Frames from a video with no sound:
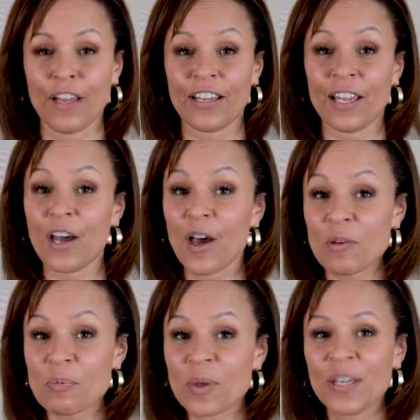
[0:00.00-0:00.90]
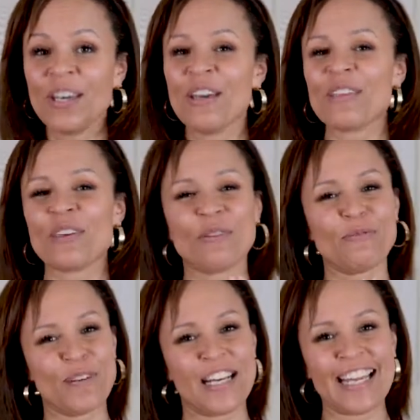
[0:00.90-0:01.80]
And I hope that
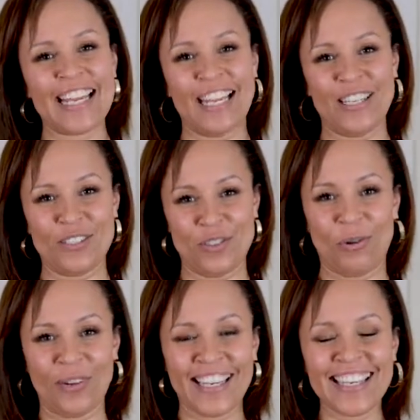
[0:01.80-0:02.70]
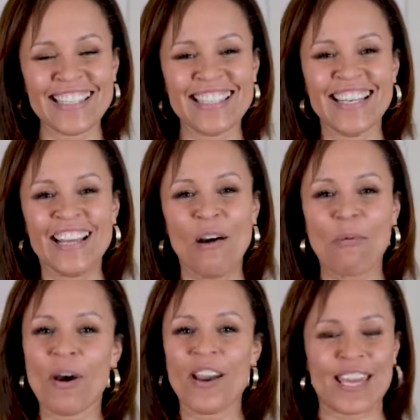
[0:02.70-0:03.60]
you've really enjoyed
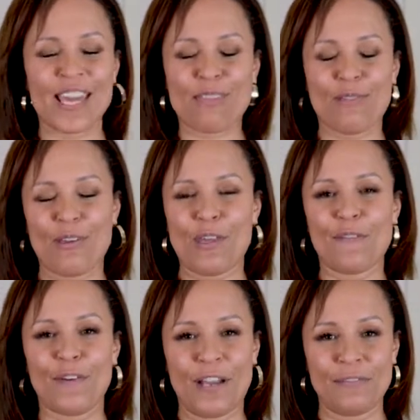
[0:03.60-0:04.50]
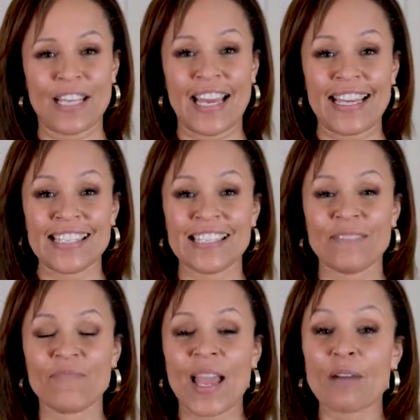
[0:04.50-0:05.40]
working through the 5 days.
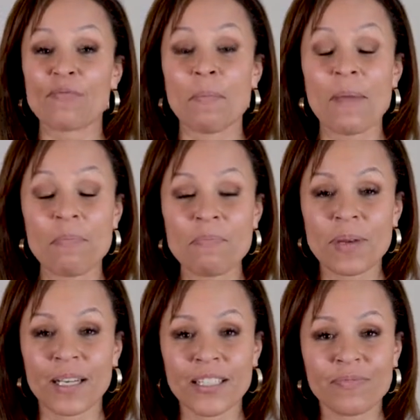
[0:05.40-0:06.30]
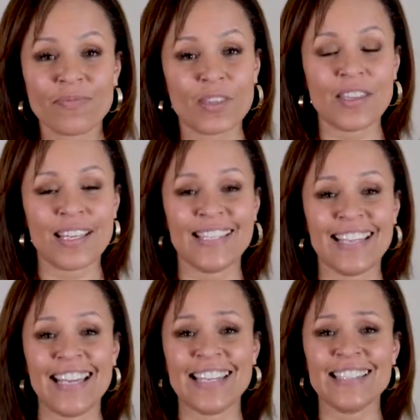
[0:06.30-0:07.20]
Now remember that this
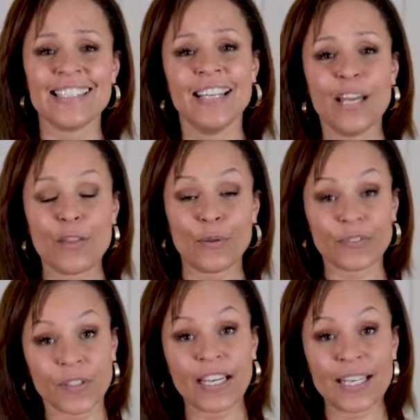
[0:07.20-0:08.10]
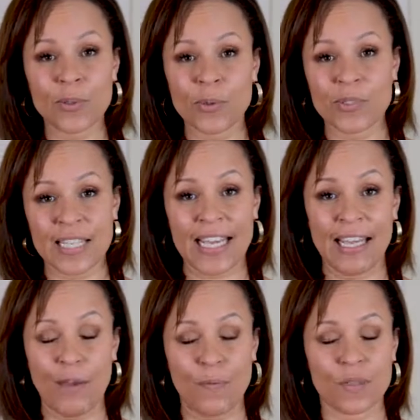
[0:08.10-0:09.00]
is the final
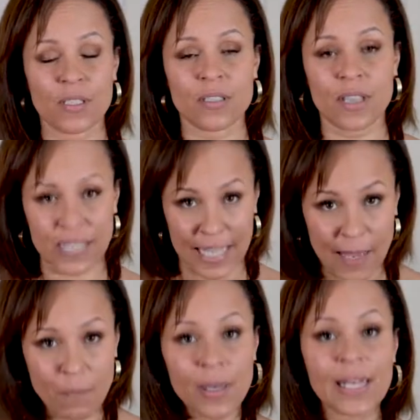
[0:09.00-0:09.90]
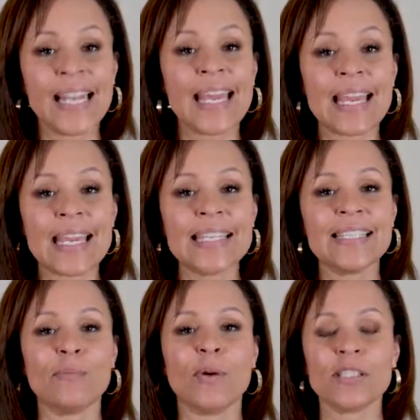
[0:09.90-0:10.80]
day of the study.
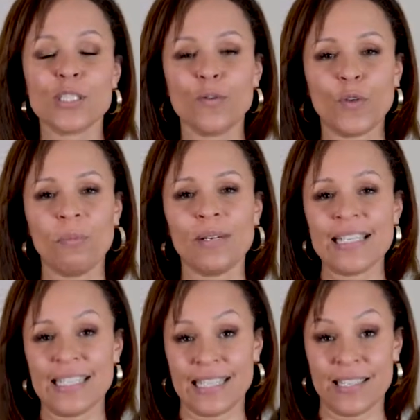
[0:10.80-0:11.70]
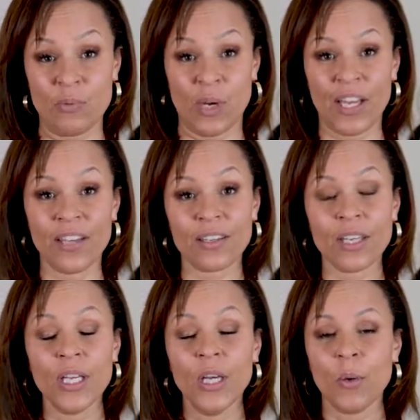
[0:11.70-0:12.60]
Please, once you've completed this work,
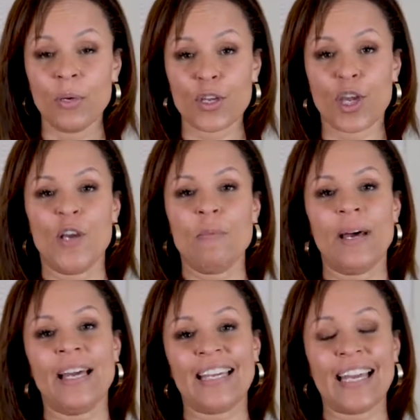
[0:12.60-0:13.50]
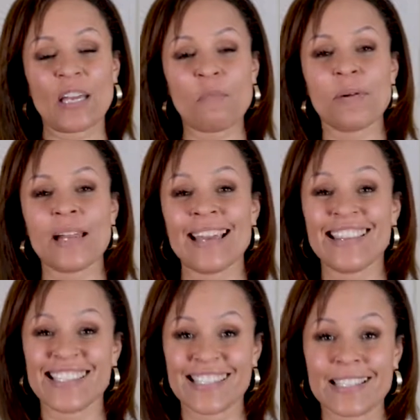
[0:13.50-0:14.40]
will you go back and complete
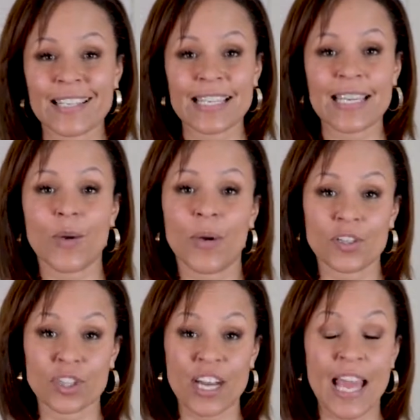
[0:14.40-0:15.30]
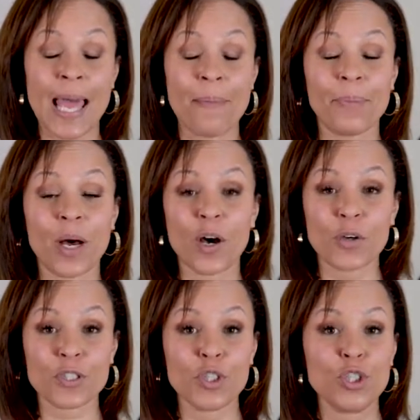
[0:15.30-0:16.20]
the study questionnaire
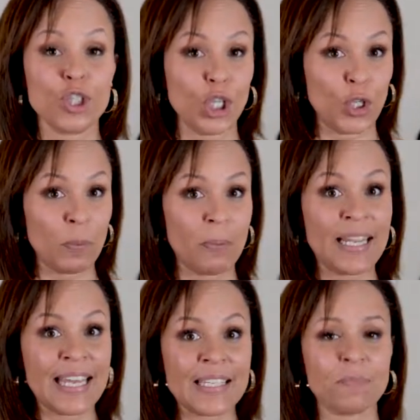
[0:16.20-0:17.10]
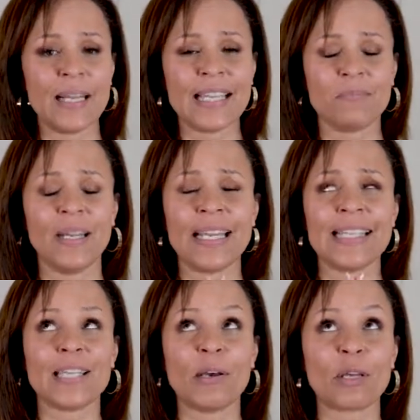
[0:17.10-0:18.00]
part 2? Please, please,
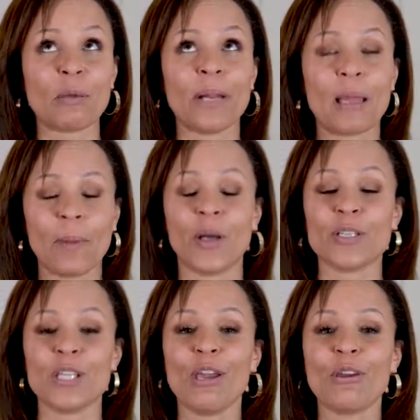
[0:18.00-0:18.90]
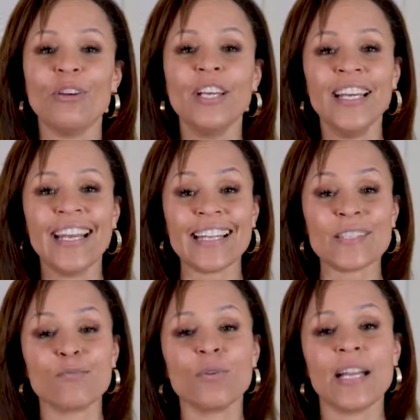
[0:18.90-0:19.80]
please go and complete part 2.
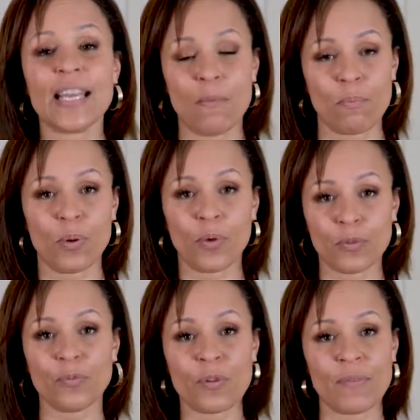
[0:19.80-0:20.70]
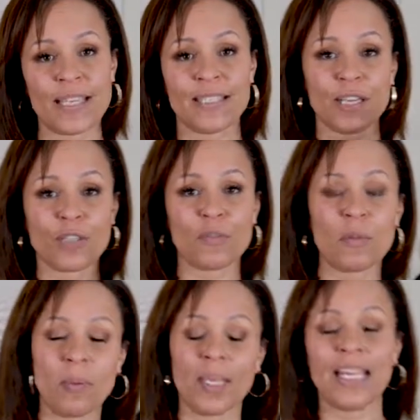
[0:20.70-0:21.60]
It's really important for the research from
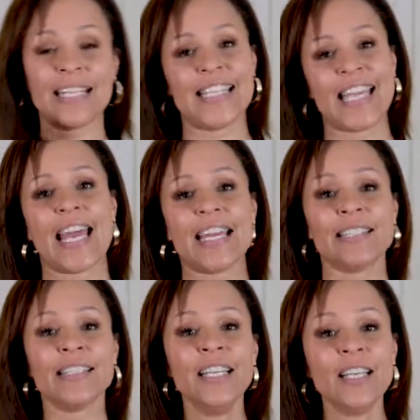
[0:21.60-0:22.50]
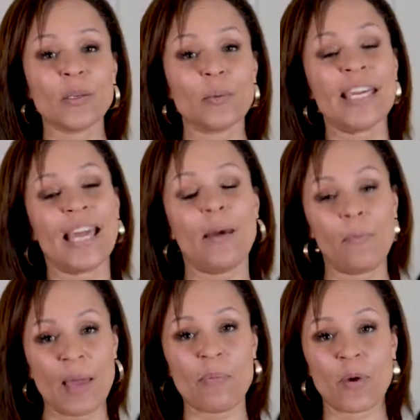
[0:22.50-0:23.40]
the beginning to the end that we get
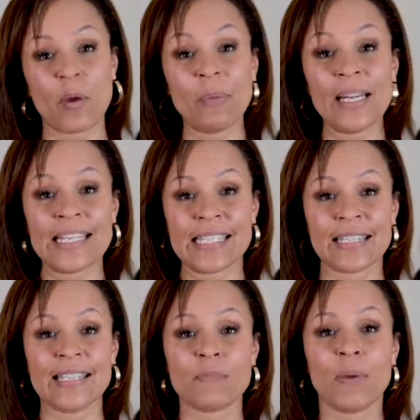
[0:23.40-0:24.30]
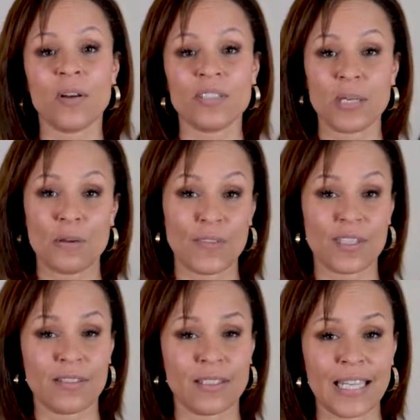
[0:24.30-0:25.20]
people completing this part 2 of the
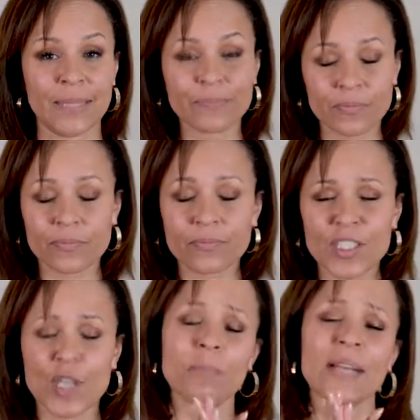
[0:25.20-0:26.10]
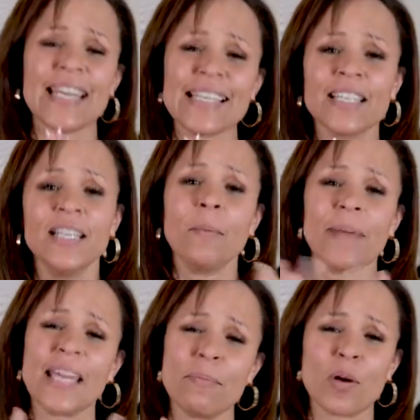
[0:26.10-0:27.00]
study. So please,
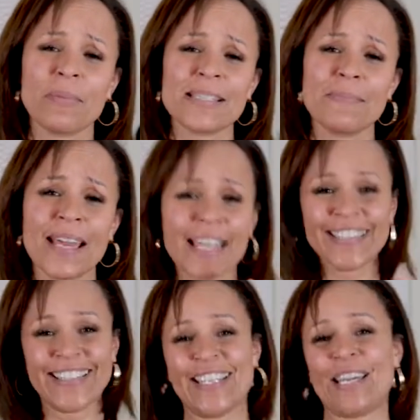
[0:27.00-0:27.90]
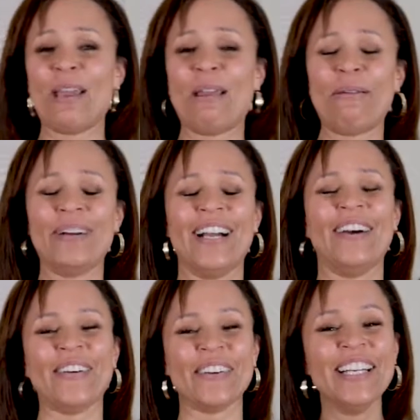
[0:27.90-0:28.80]
pinky promise me that you
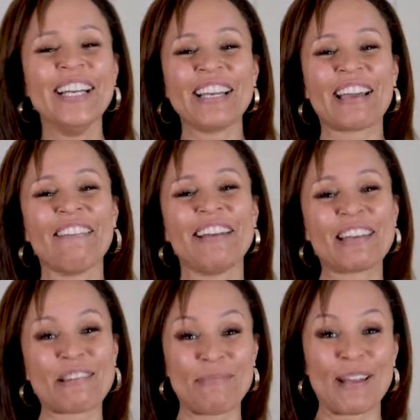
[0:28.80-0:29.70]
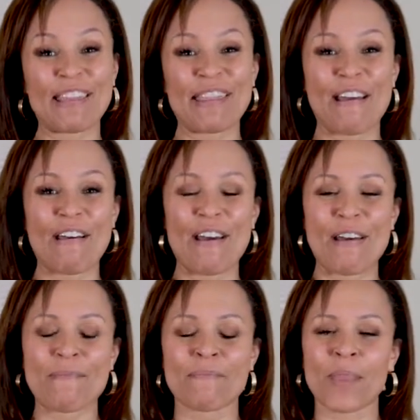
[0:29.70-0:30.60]
will go in and complete that
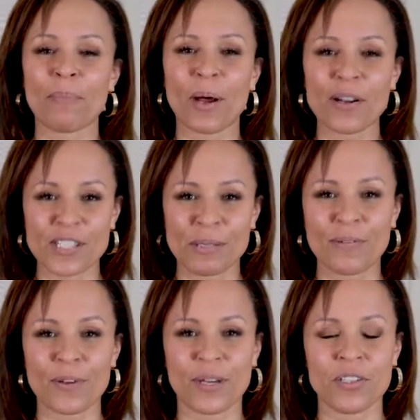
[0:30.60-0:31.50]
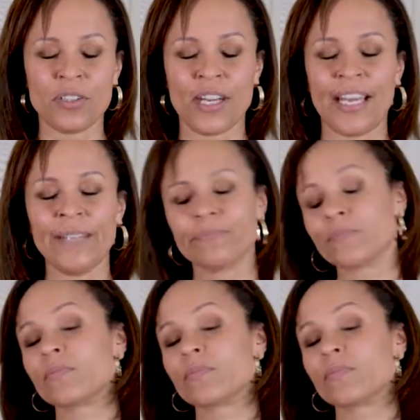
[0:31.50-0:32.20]
part 2 of the questionnaire.